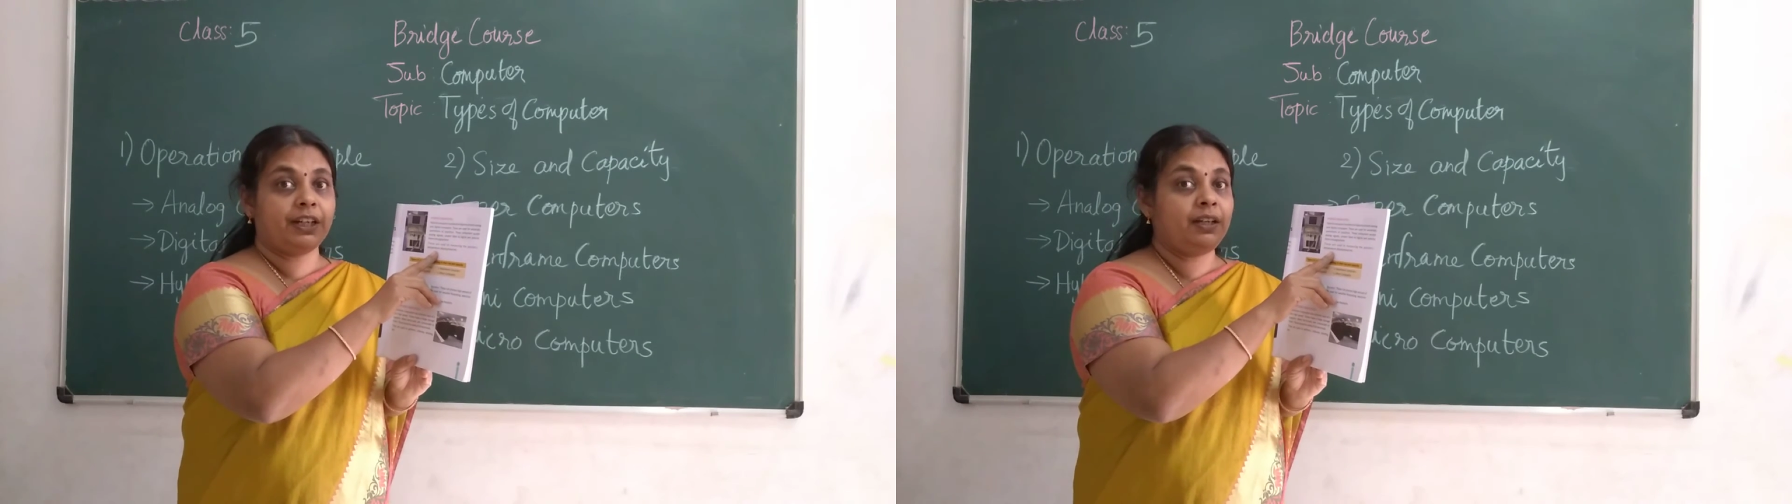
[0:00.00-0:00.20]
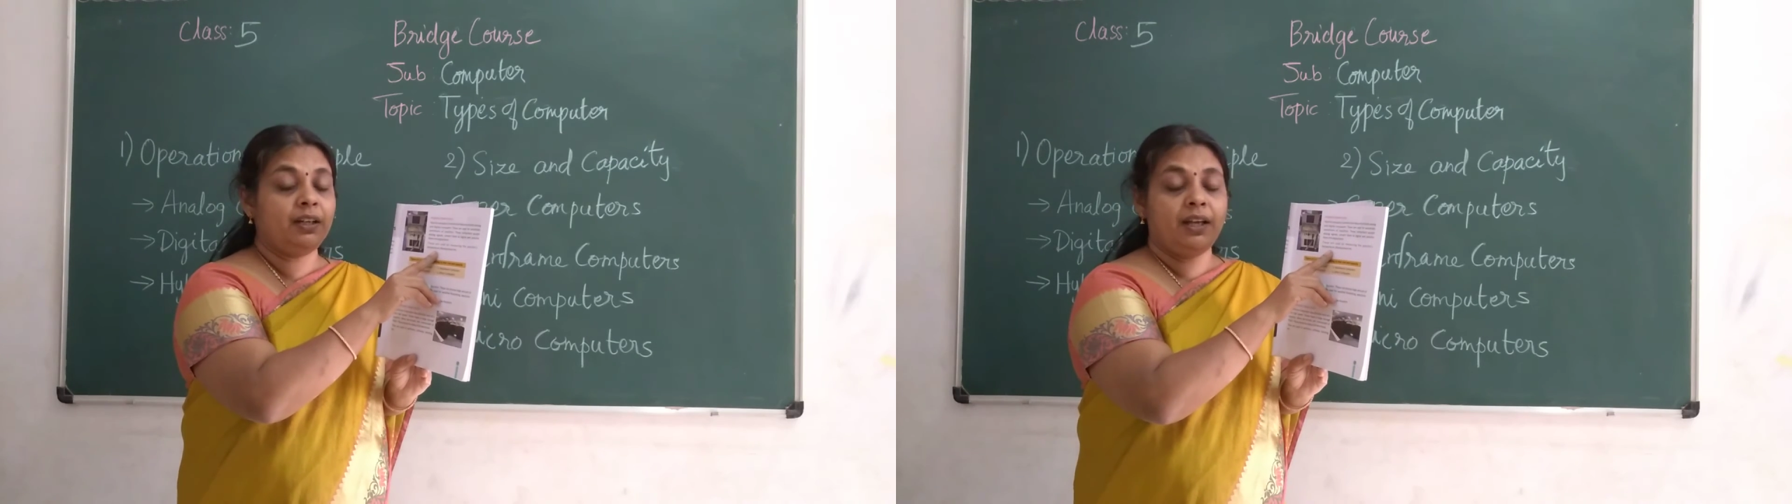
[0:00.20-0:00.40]

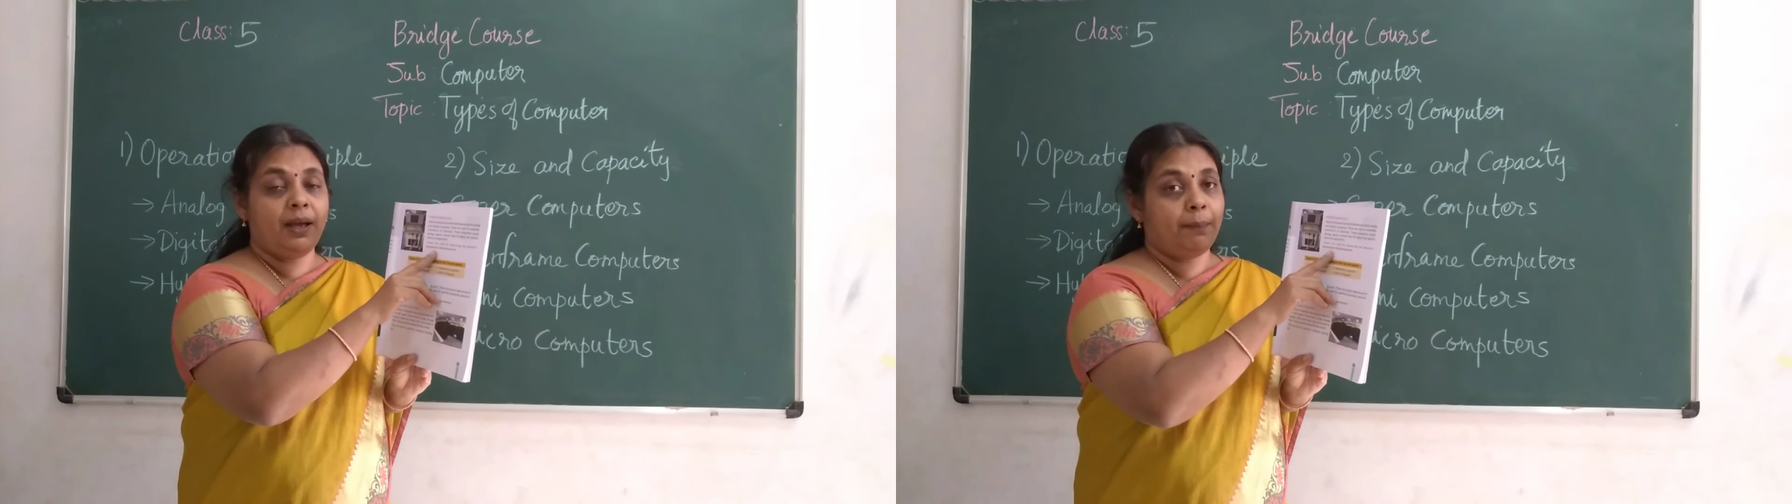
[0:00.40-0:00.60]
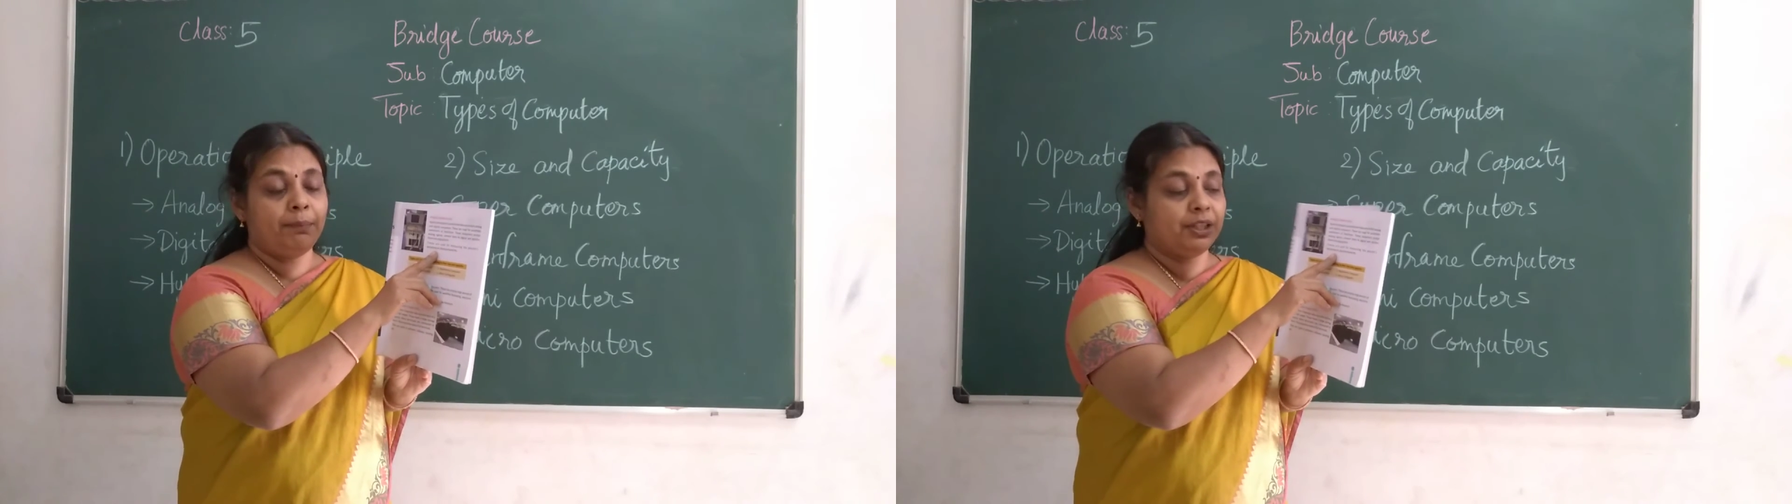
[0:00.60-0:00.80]
can
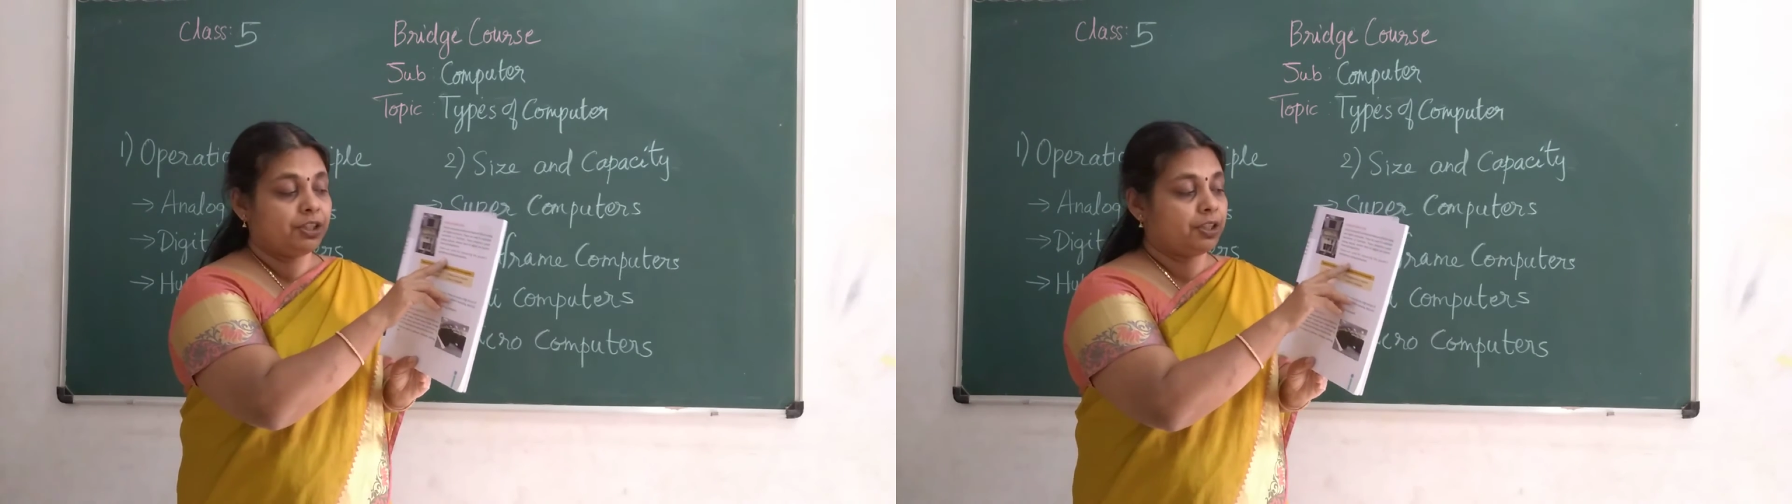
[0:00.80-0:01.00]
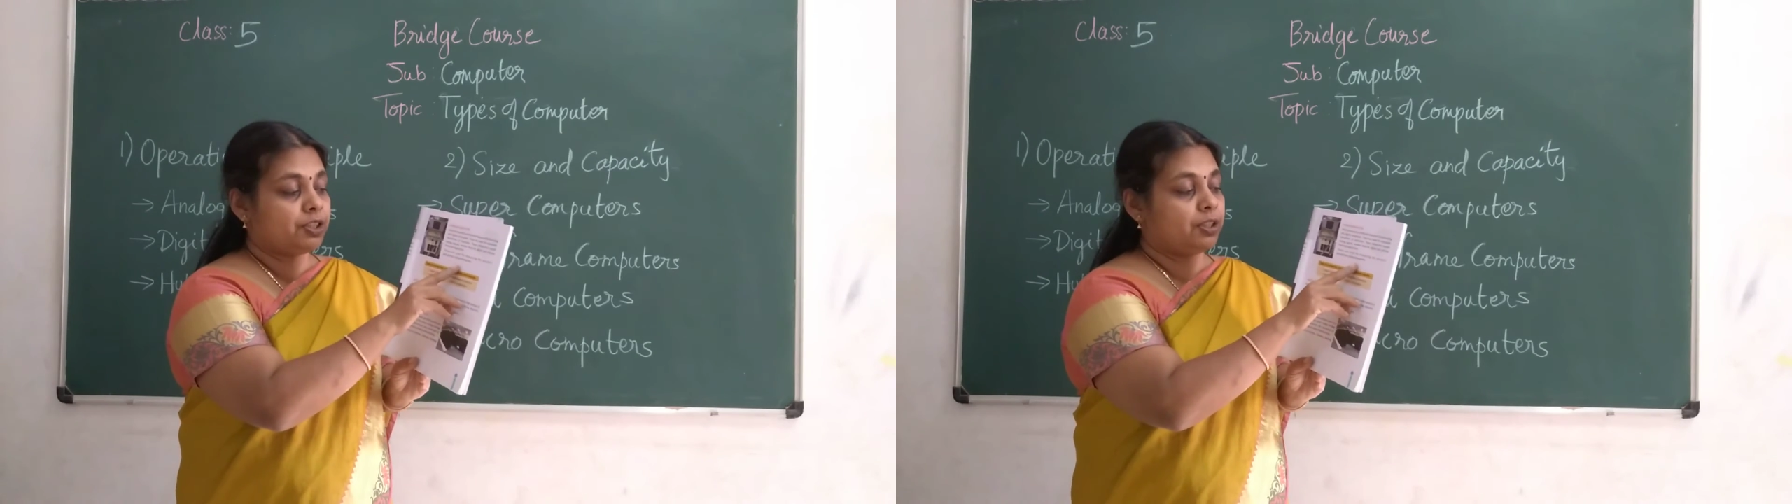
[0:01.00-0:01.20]

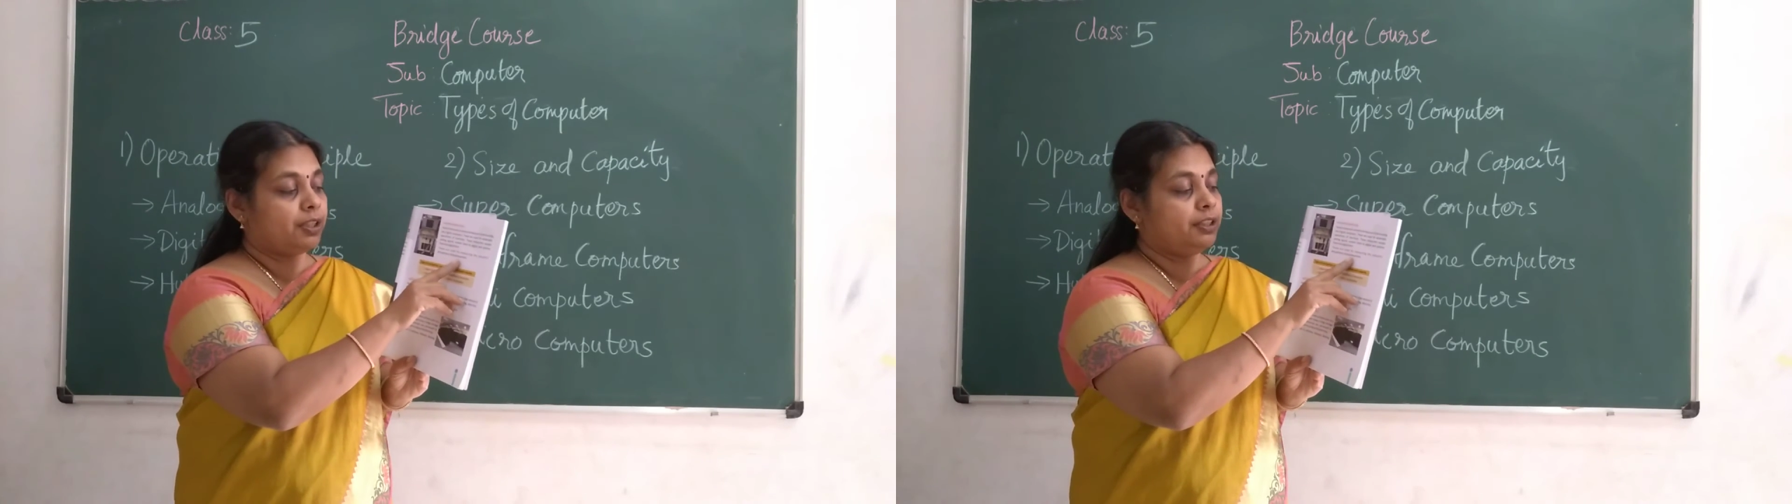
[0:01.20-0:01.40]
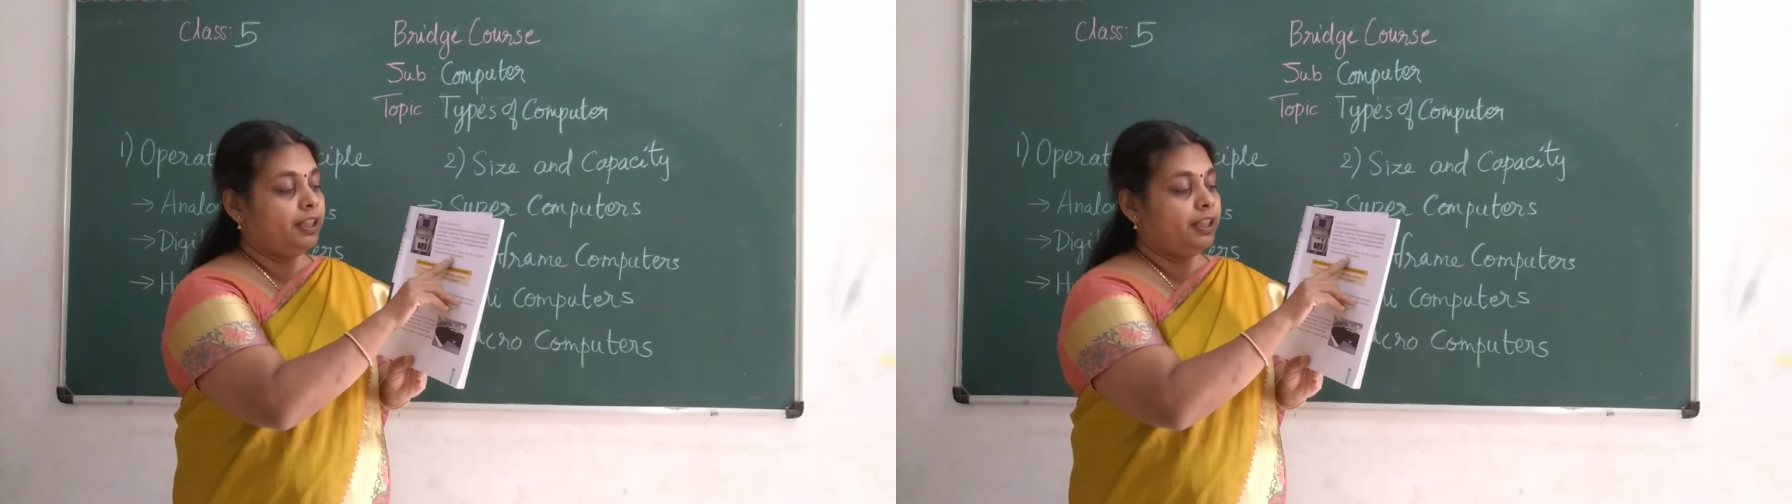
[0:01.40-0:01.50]
measure, children.